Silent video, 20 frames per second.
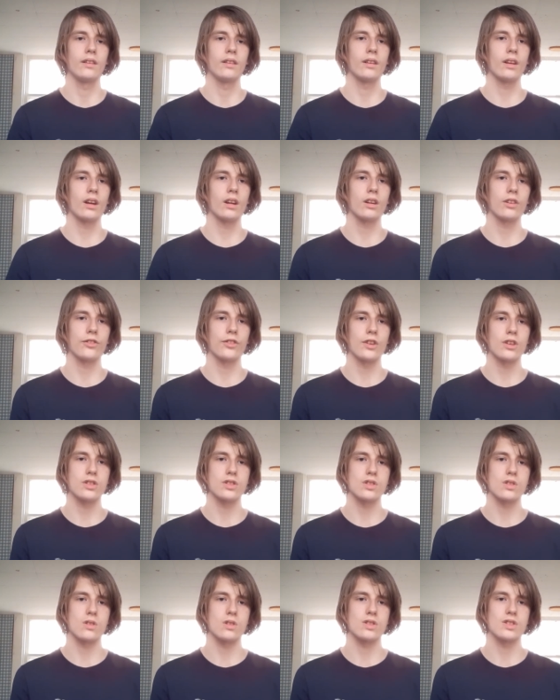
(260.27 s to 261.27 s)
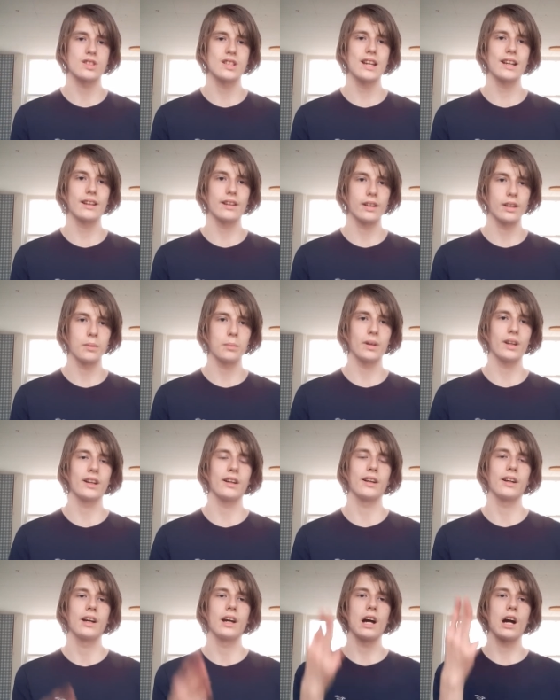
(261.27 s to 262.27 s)
not our first or second,
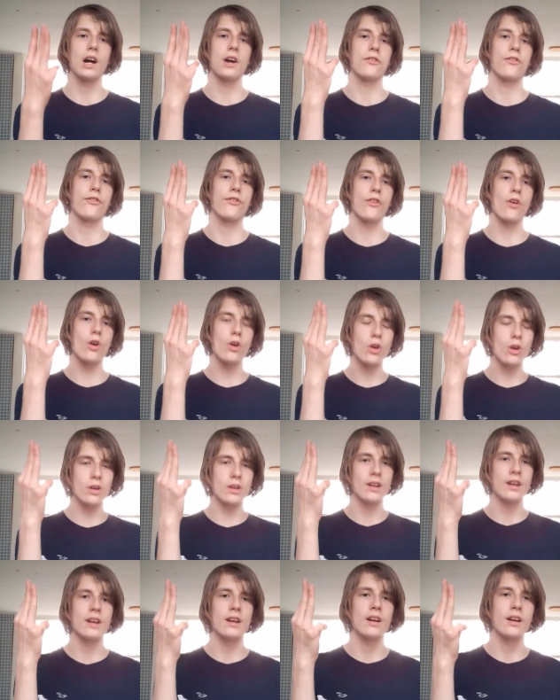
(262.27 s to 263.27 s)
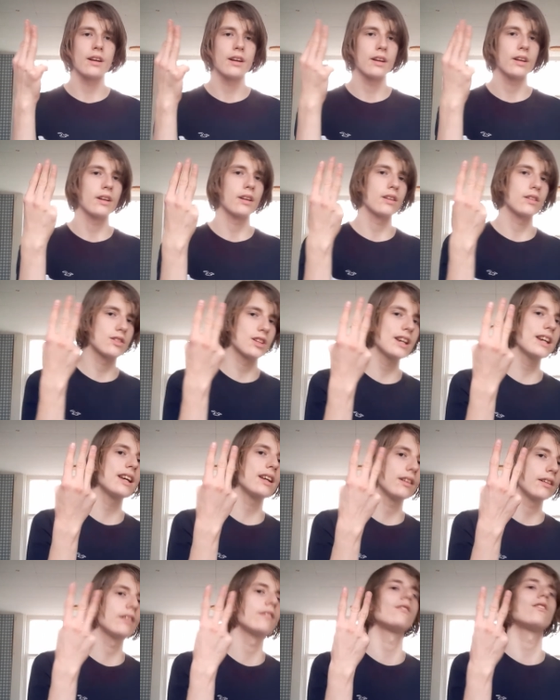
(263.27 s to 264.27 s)
but our third
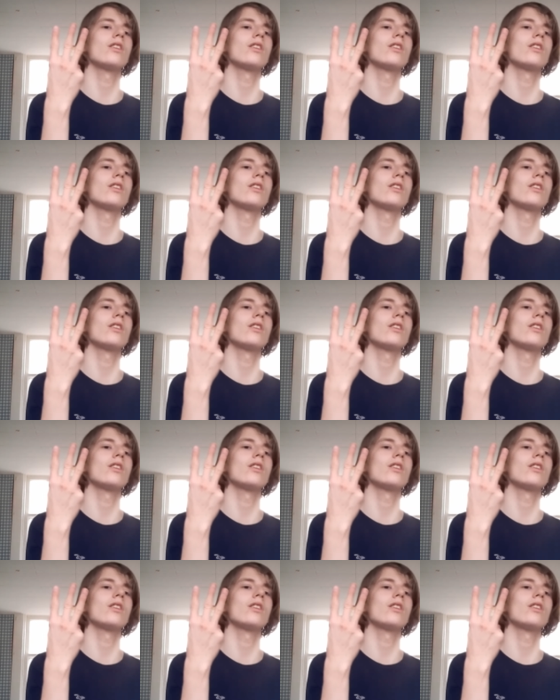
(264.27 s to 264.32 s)
date.